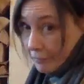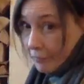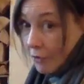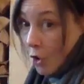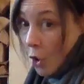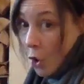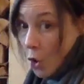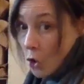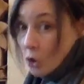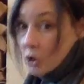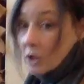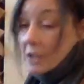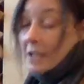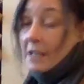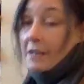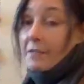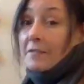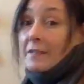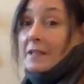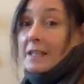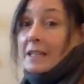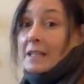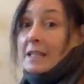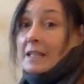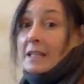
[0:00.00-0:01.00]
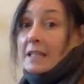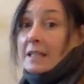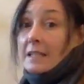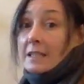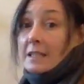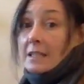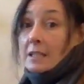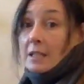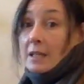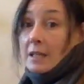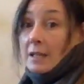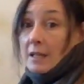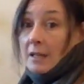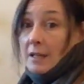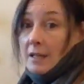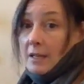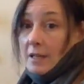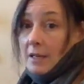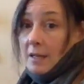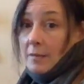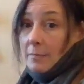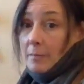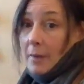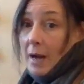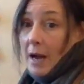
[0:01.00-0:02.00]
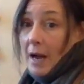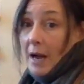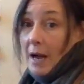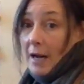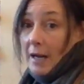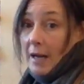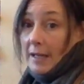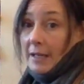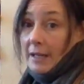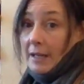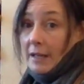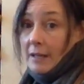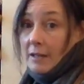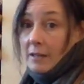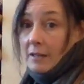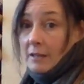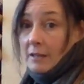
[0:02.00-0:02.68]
40 of these by,